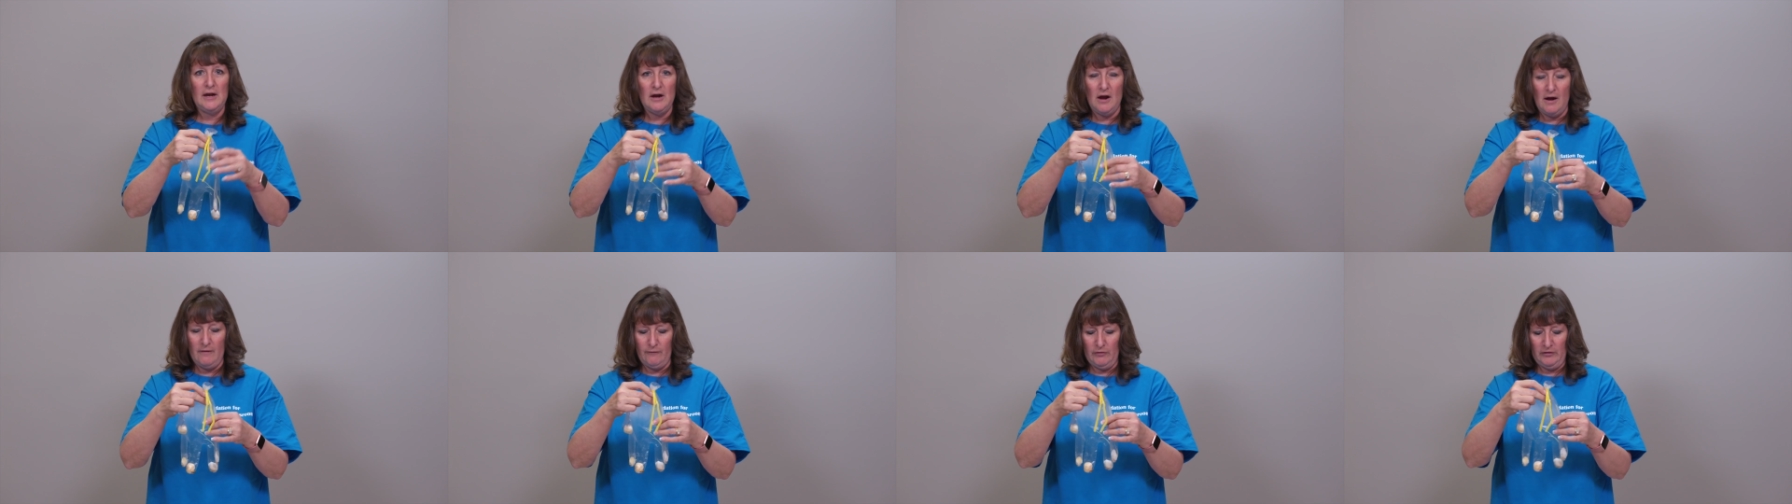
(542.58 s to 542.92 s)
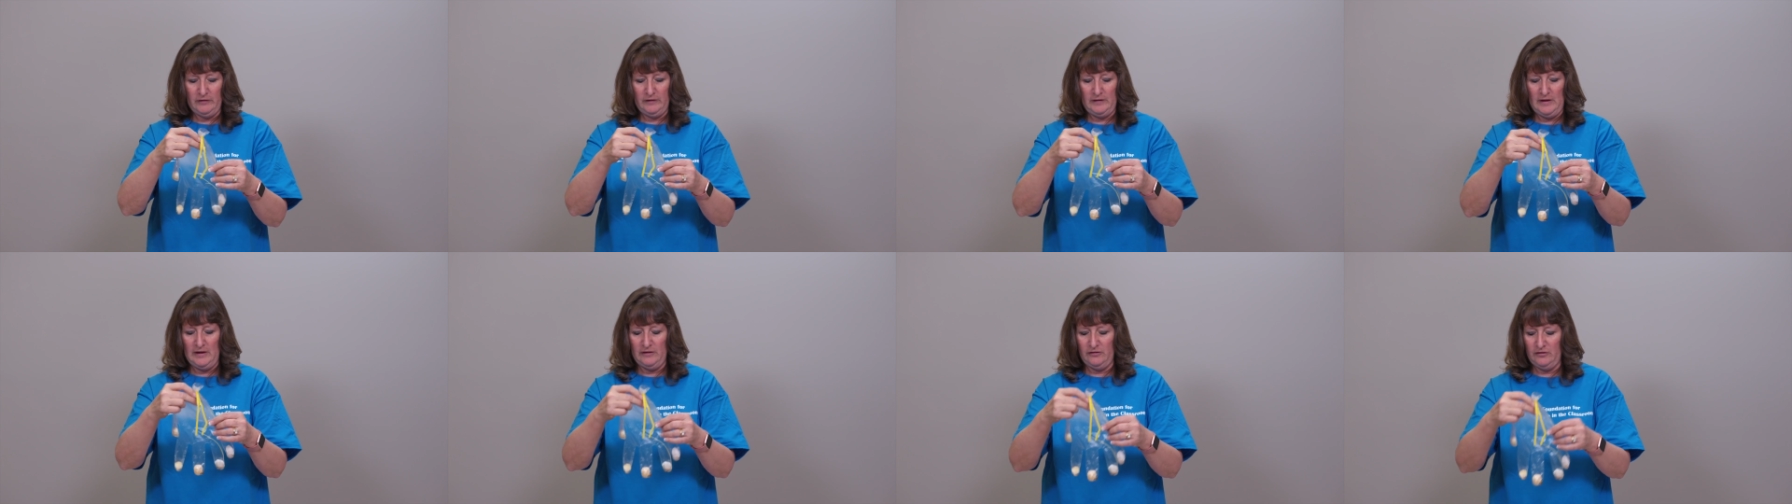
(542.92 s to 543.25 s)

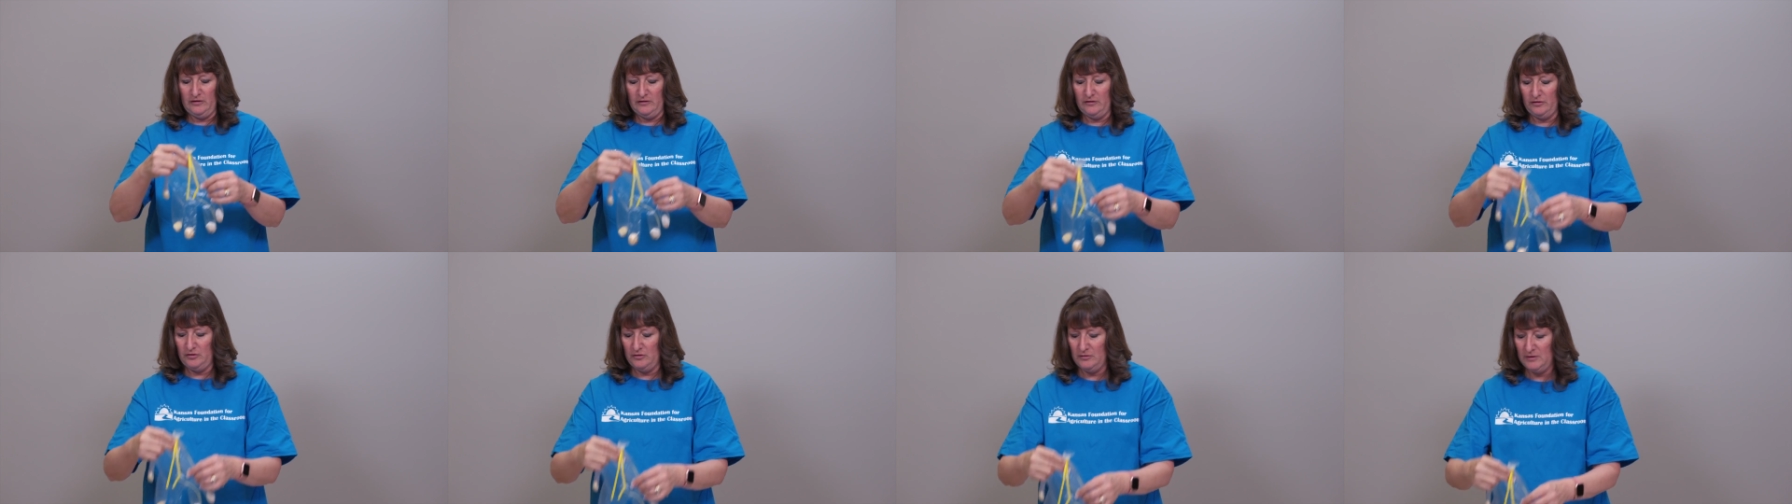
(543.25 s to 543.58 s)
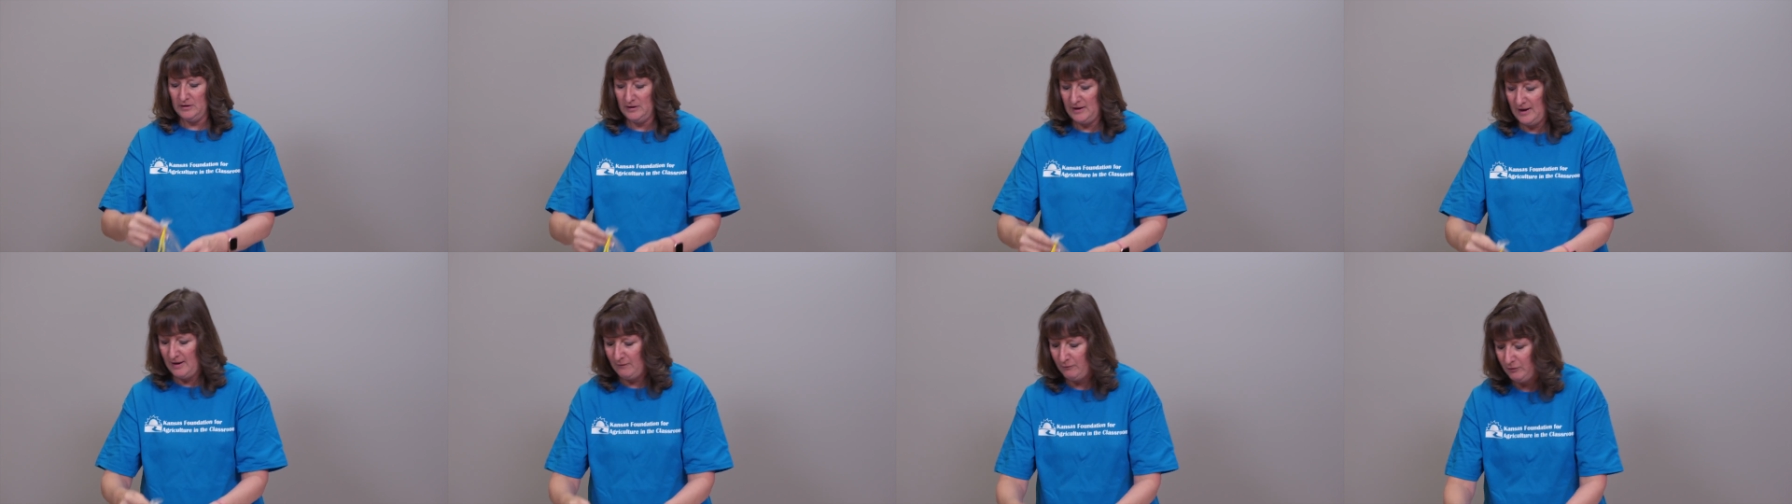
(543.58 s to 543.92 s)
conversations you
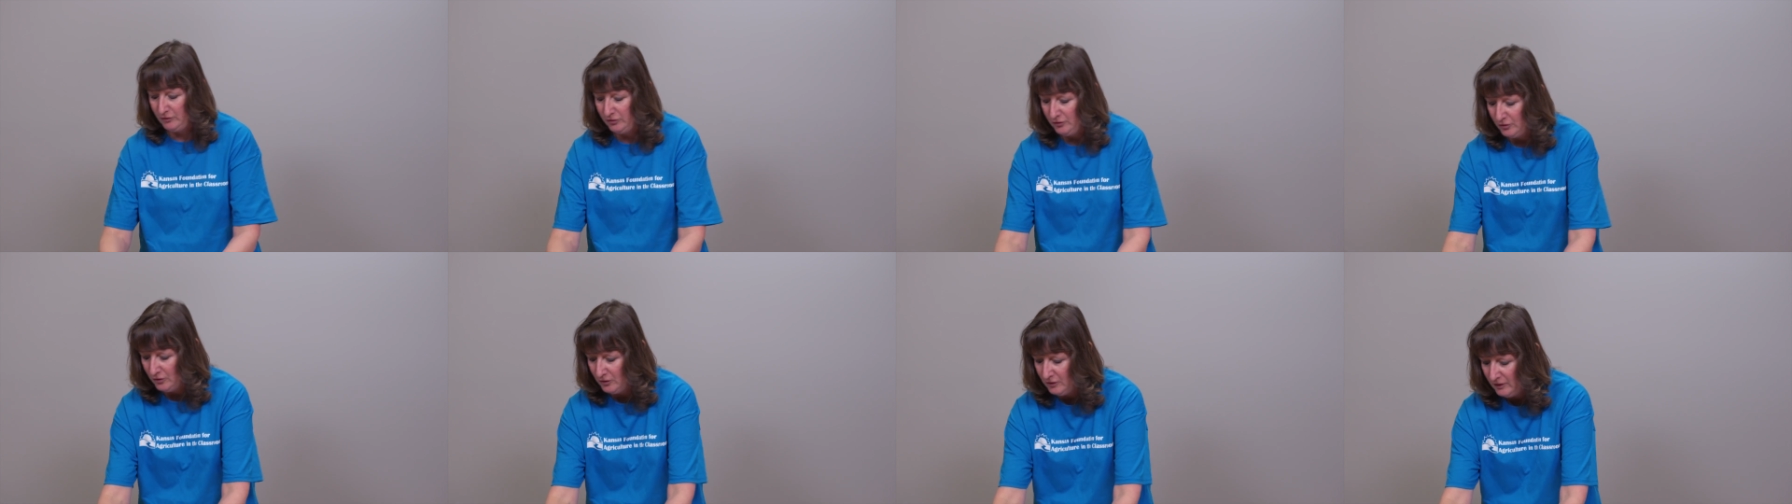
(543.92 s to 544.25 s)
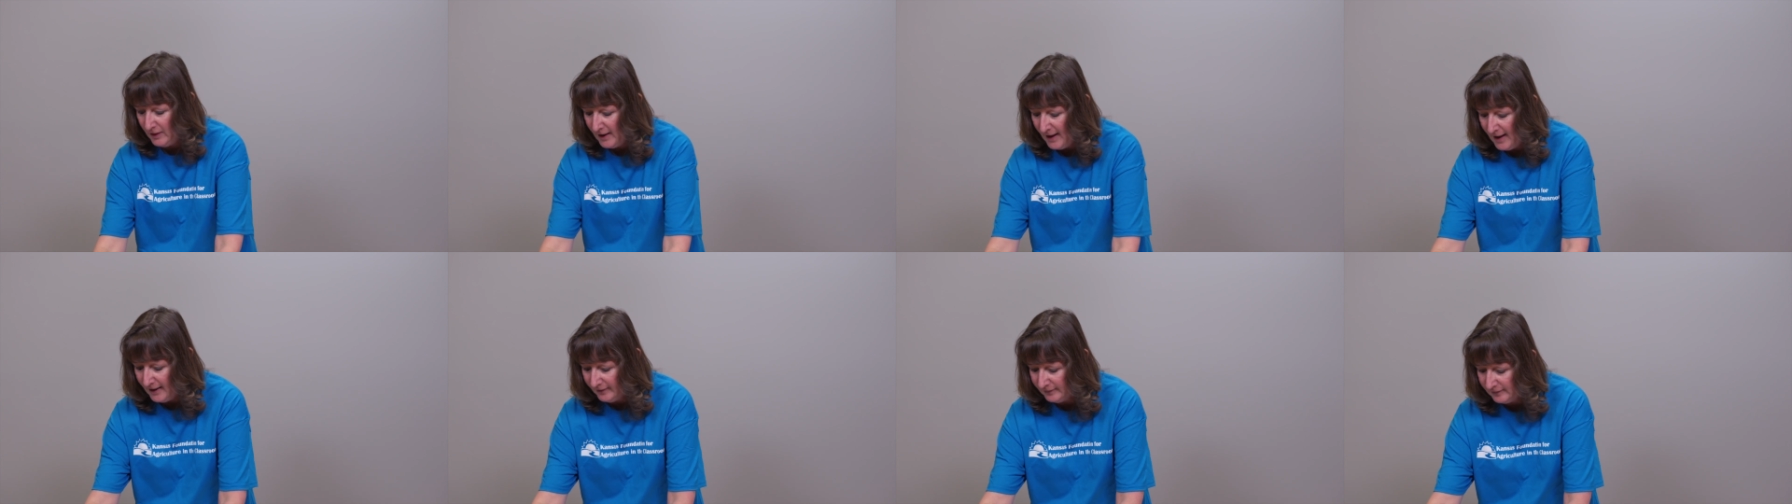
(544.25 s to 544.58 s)
can have with your
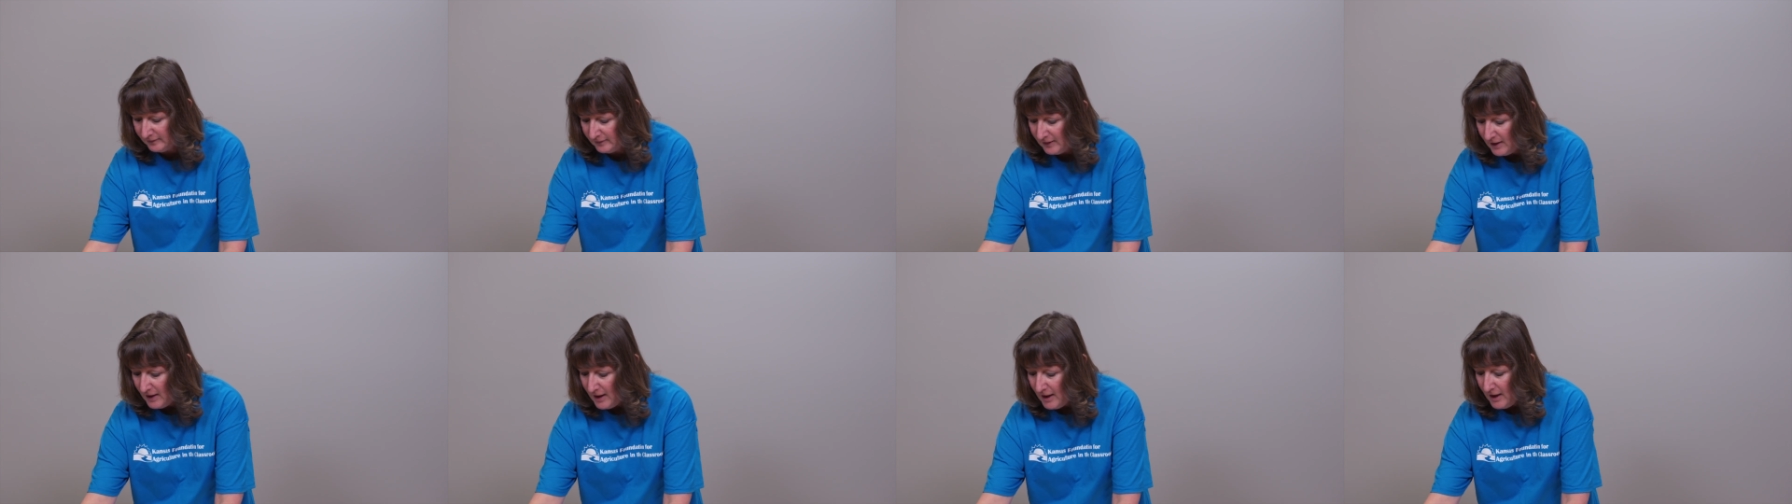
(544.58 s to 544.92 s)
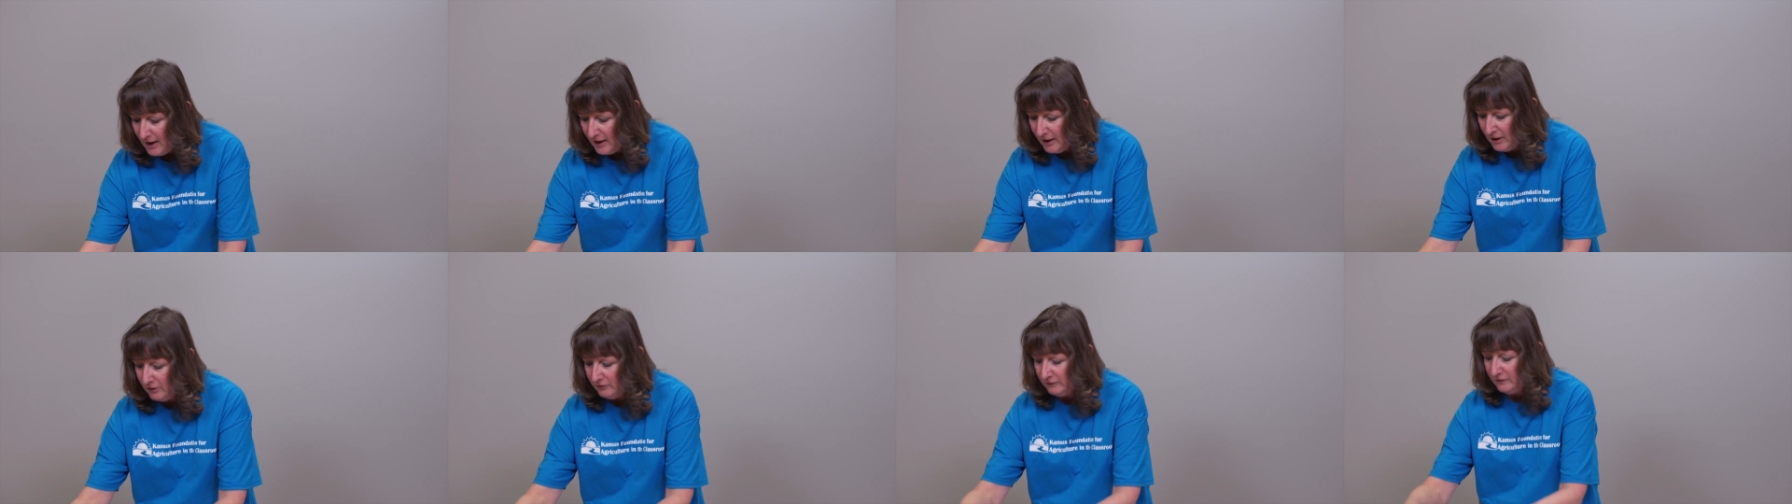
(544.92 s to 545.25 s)

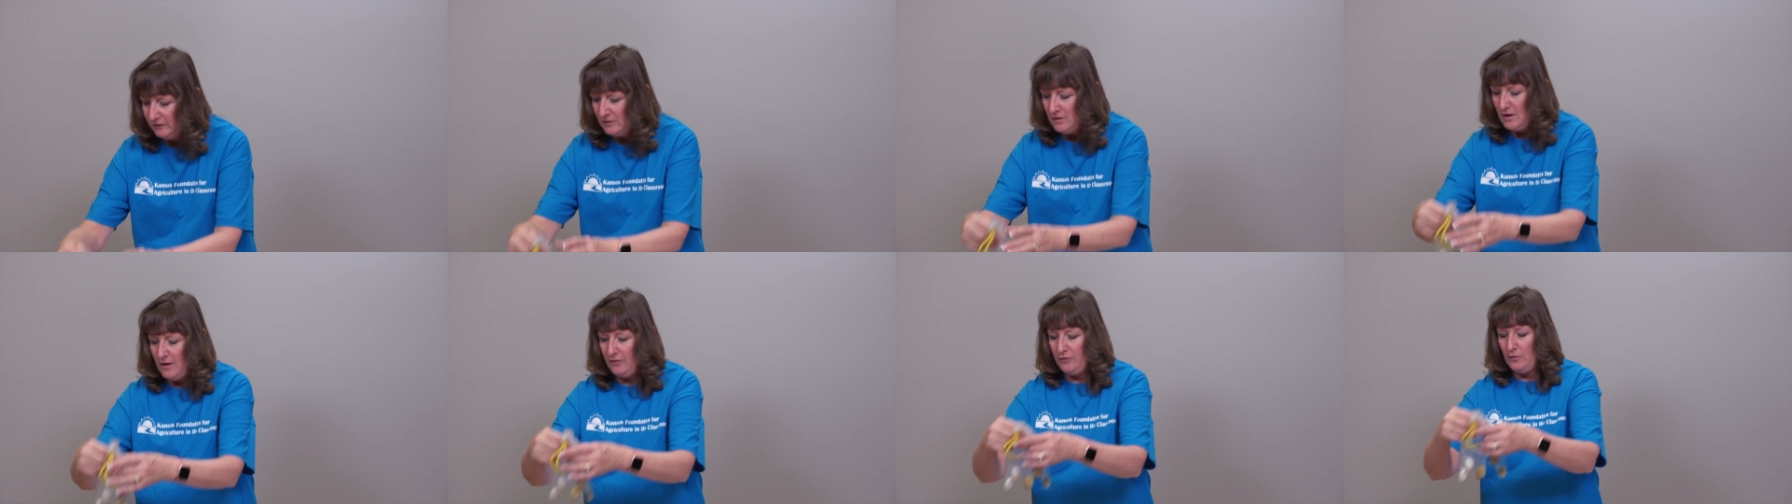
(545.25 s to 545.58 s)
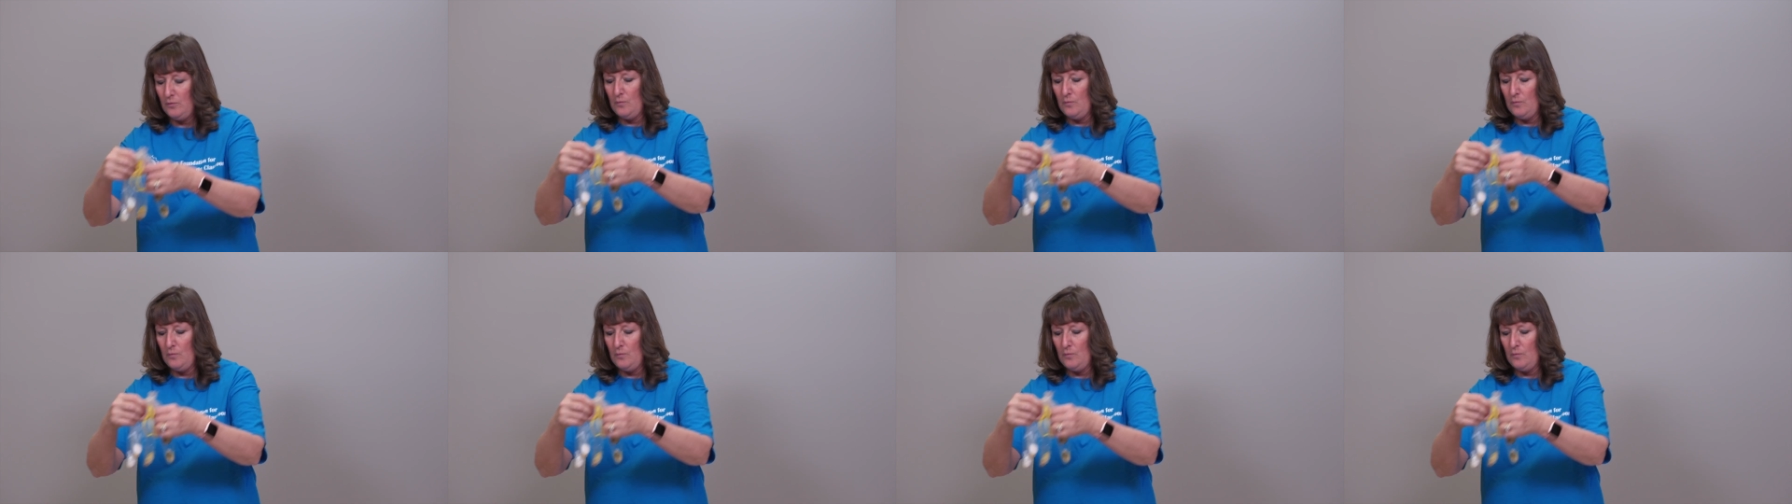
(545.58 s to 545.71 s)
class. Here's another